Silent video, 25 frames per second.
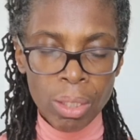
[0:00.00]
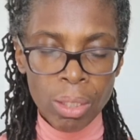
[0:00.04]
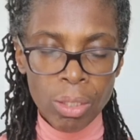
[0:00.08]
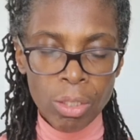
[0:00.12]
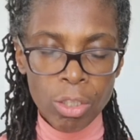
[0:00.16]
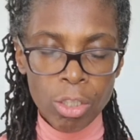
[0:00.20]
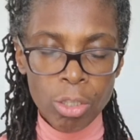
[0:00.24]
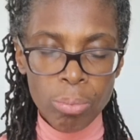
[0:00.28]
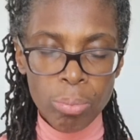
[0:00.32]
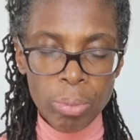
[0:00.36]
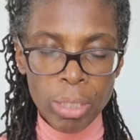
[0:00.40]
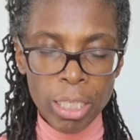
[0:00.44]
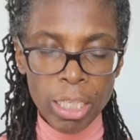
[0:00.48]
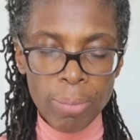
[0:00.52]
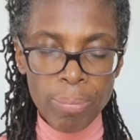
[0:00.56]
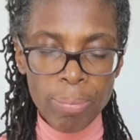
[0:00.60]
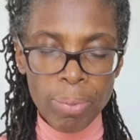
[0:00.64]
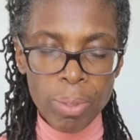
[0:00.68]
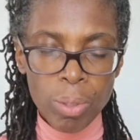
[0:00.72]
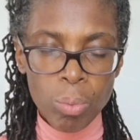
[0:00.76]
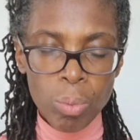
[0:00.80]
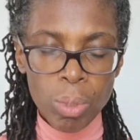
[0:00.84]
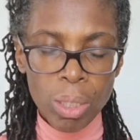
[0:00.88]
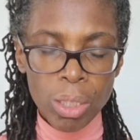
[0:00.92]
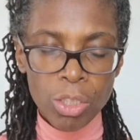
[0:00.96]
Or
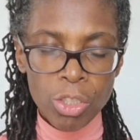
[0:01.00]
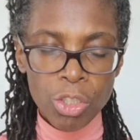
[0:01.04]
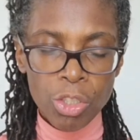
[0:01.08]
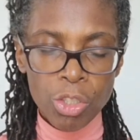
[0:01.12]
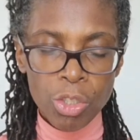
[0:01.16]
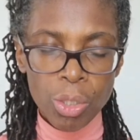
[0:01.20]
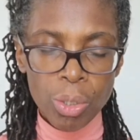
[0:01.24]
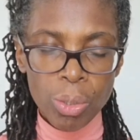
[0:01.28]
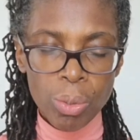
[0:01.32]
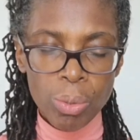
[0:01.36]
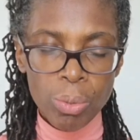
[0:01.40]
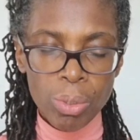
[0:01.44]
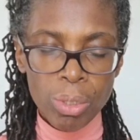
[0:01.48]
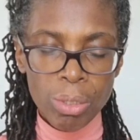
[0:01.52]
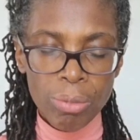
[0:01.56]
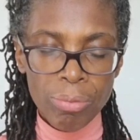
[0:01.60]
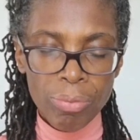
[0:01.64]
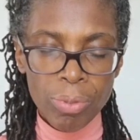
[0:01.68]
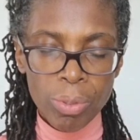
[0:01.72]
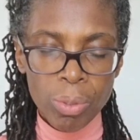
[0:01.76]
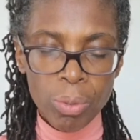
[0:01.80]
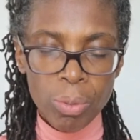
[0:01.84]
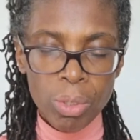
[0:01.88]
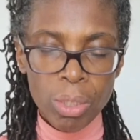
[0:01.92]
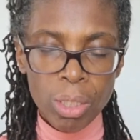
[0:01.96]
maybe one shoulder
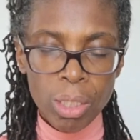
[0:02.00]
feels